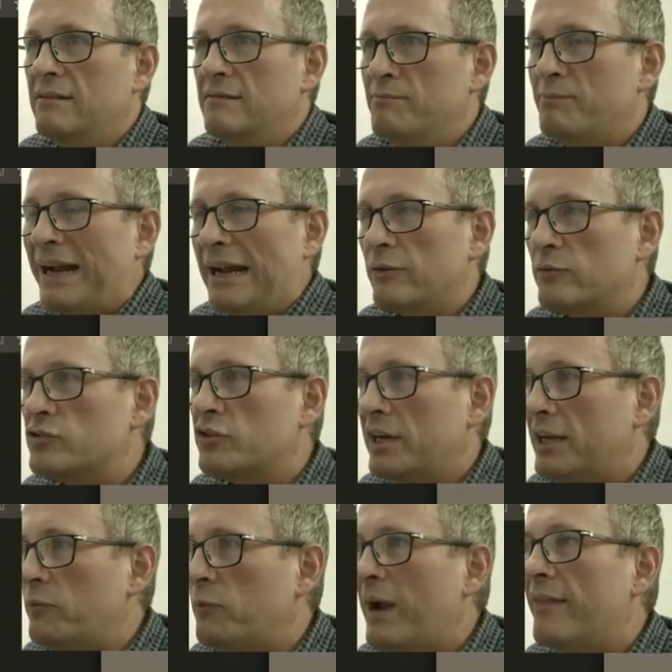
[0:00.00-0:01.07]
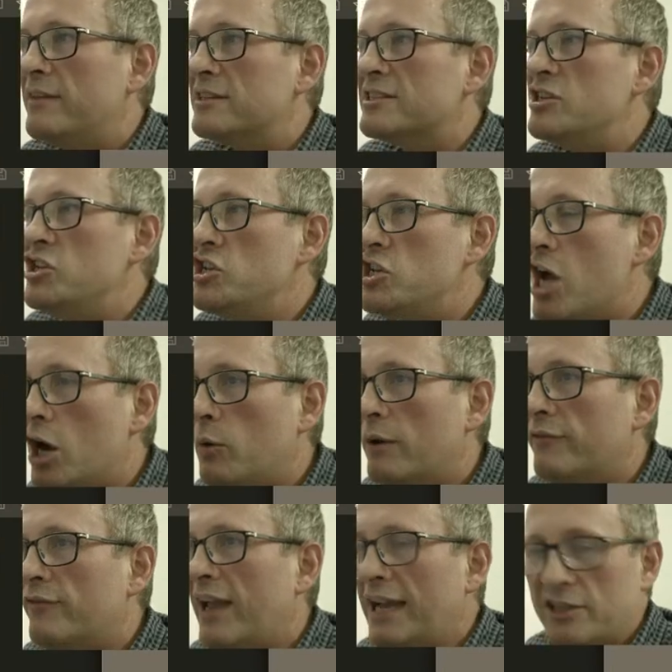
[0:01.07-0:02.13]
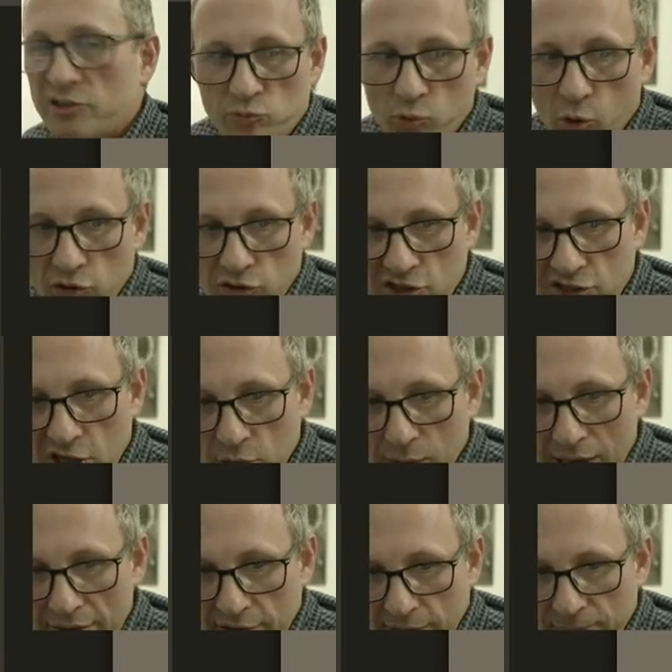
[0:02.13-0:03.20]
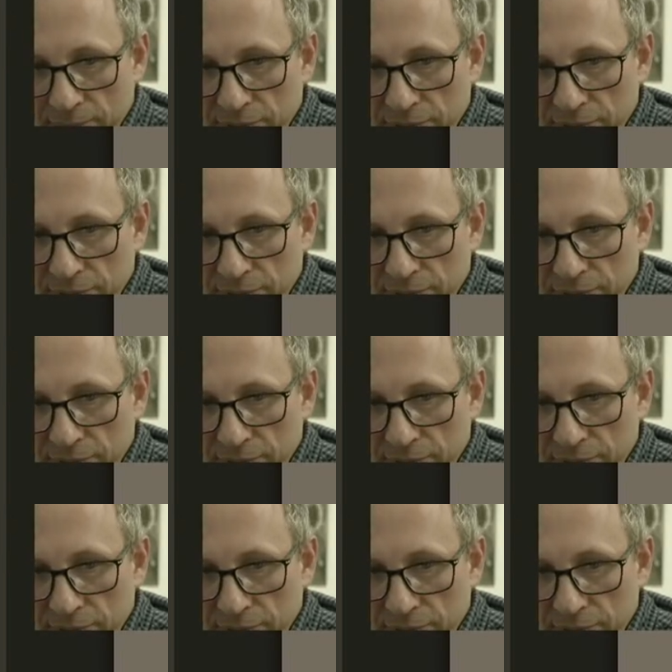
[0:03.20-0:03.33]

boundary where there's no effect whatsoever.